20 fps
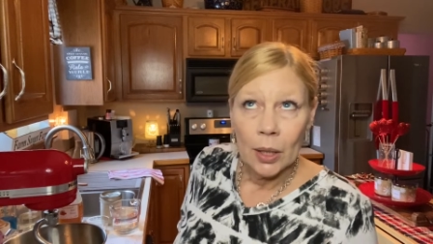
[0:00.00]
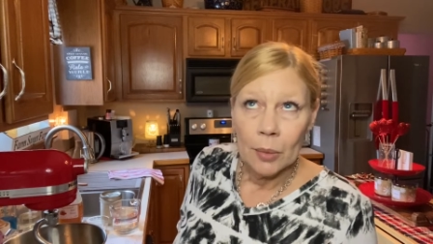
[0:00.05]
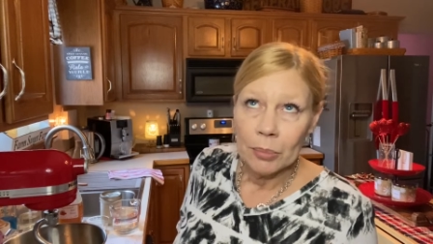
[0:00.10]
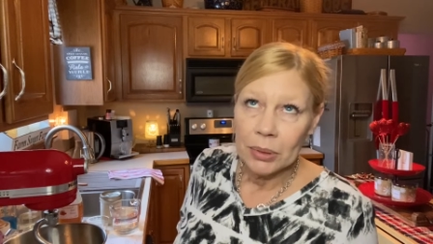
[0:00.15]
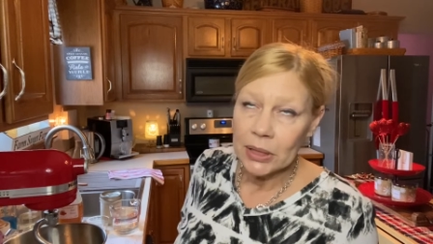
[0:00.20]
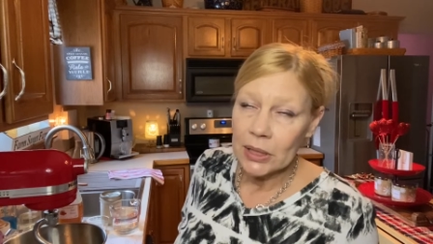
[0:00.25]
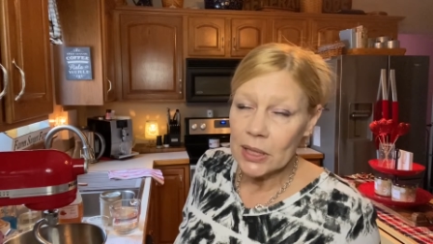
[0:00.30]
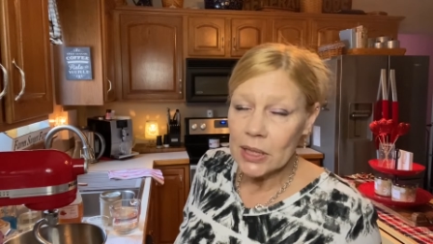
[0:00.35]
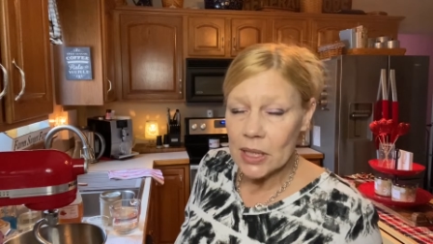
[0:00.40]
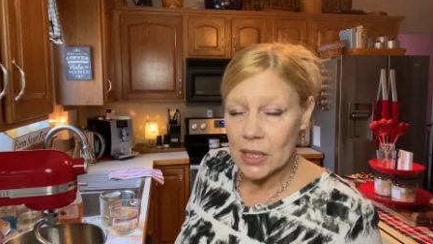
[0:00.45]

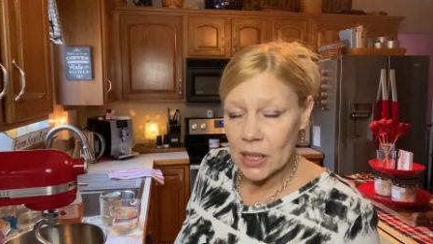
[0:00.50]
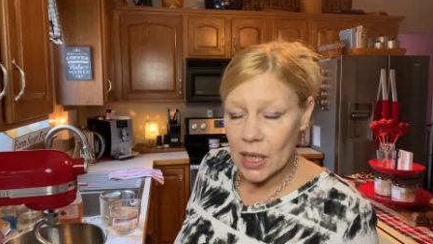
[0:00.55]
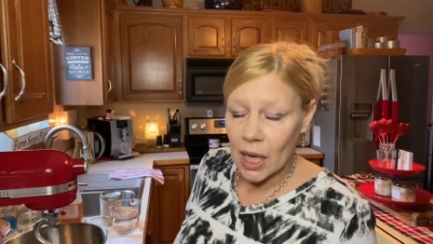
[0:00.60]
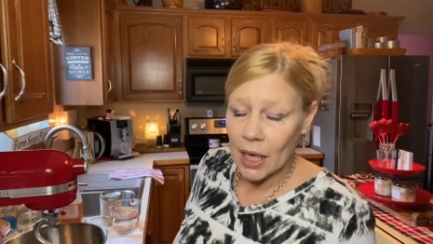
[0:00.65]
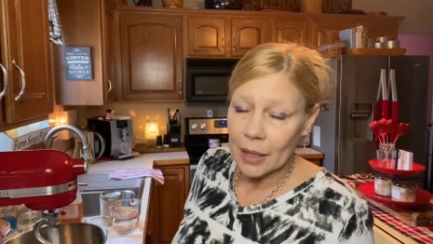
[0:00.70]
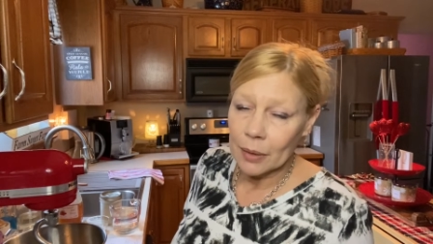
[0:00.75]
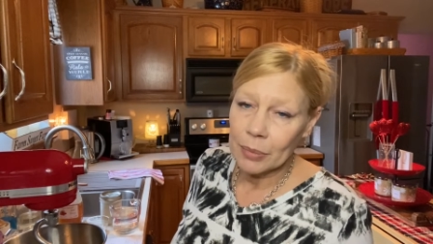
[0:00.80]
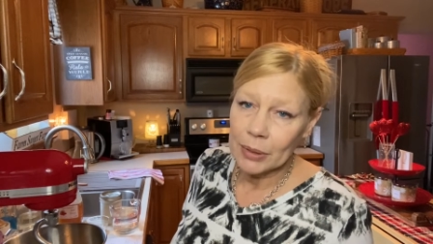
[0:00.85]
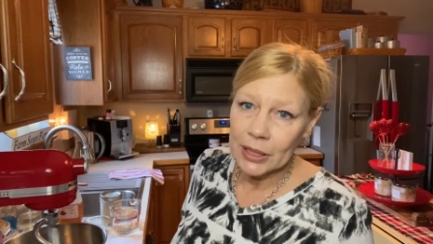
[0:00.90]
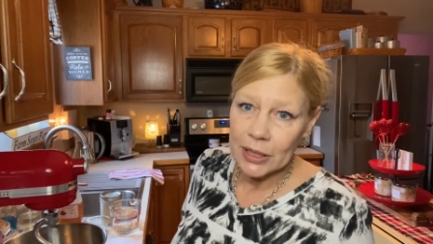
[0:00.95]
please
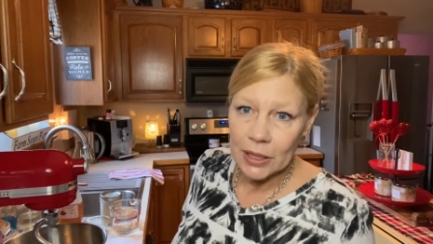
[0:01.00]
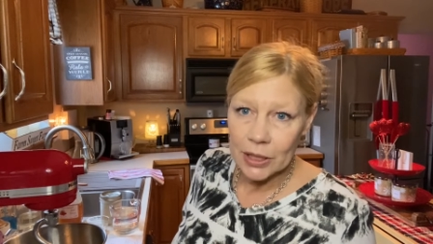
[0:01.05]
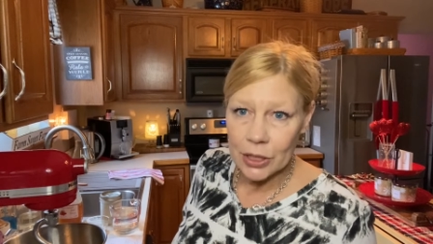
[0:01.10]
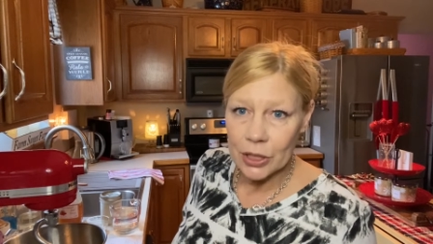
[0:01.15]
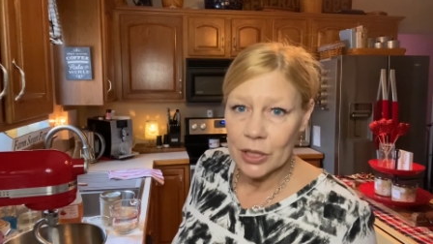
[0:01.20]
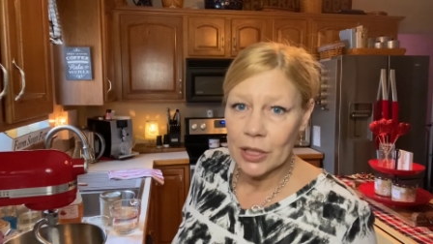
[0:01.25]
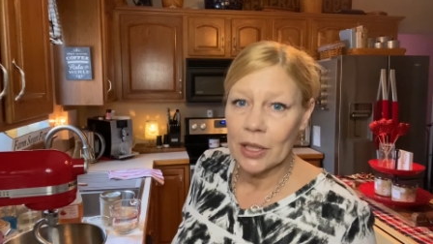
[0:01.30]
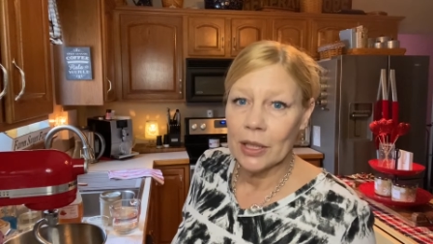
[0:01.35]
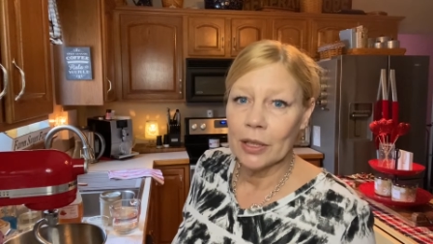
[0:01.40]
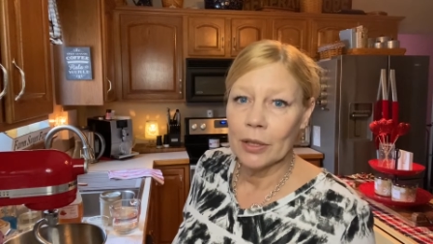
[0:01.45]
like, please
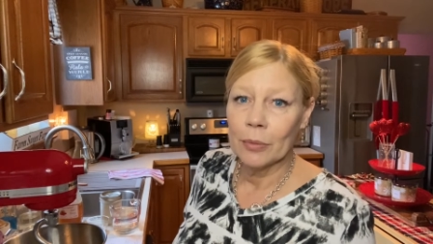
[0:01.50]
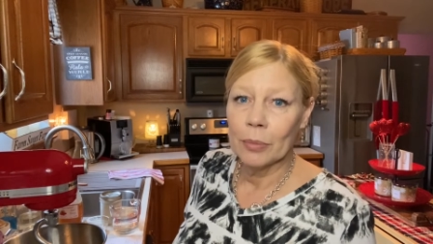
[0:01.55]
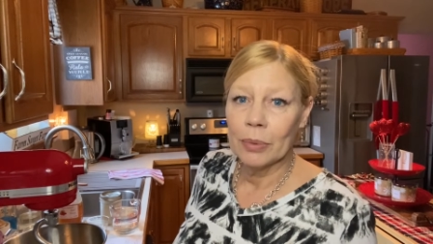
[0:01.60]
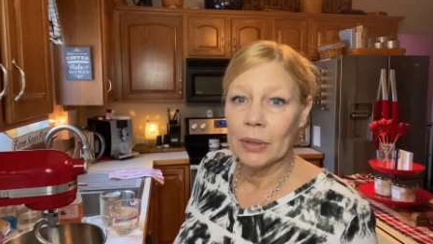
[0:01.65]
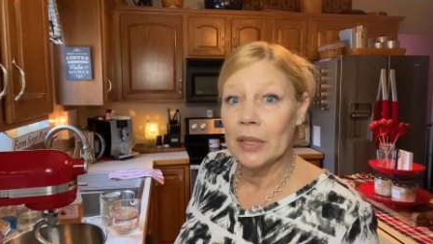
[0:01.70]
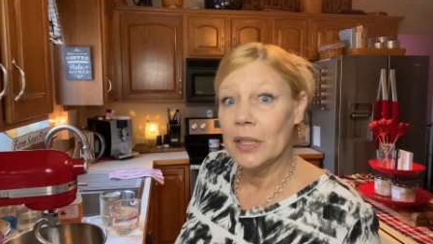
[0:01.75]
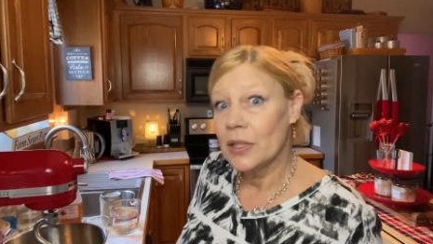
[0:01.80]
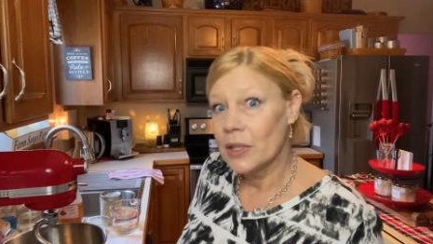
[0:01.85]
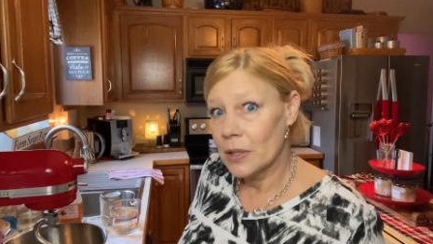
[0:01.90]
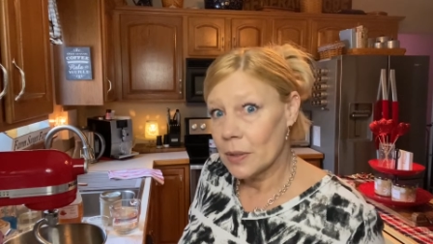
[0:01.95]
share,
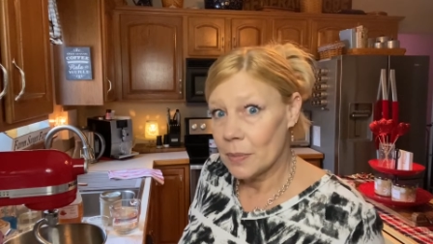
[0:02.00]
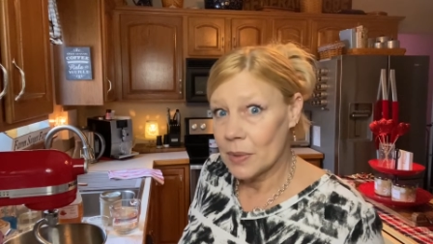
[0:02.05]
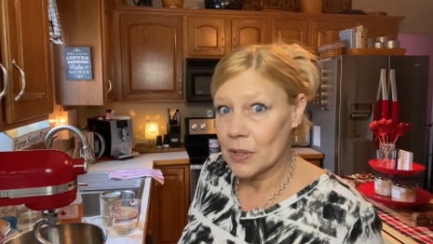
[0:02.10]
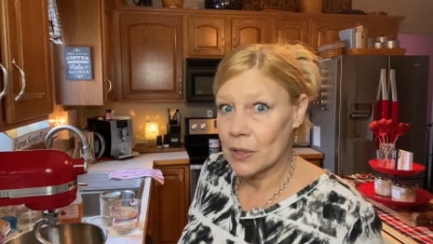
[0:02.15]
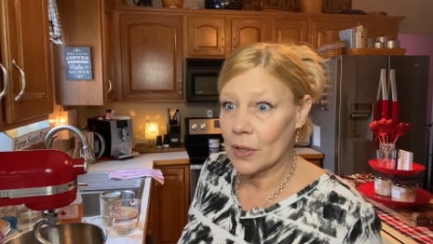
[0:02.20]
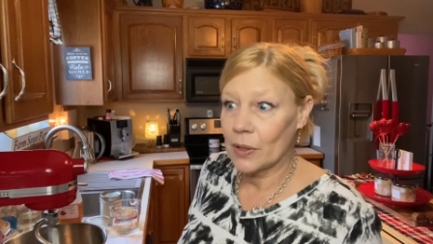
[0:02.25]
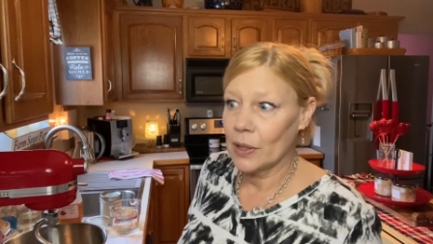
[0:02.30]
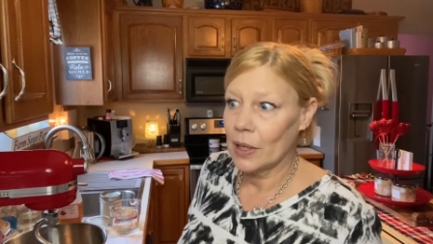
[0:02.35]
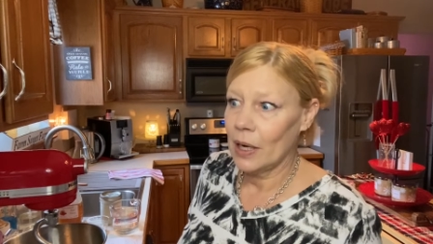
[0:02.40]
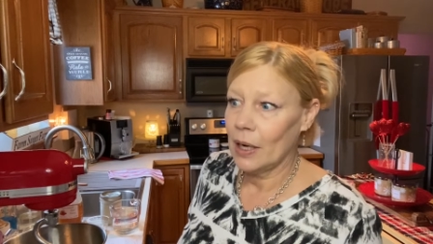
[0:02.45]
please
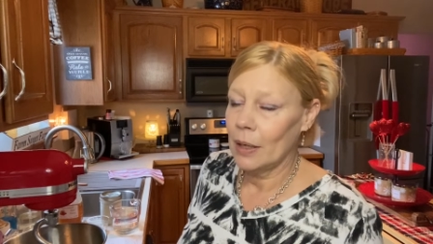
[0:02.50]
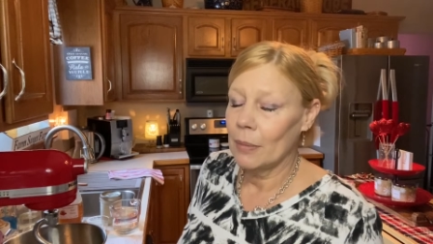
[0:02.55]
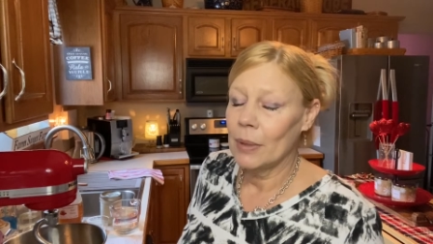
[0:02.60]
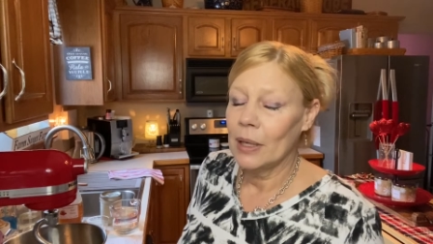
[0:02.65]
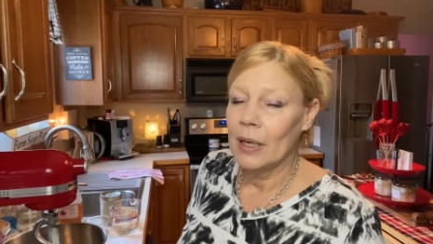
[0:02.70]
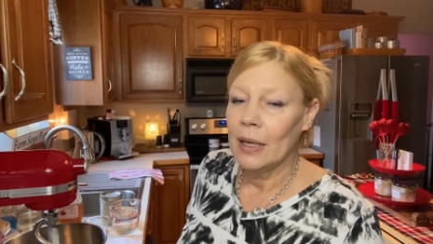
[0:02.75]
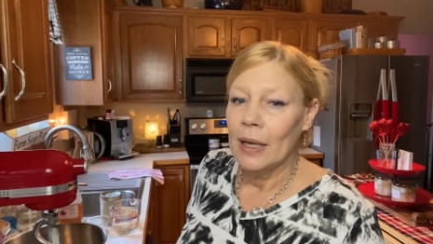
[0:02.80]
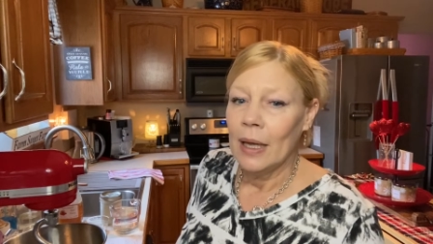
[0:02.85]
subscribe.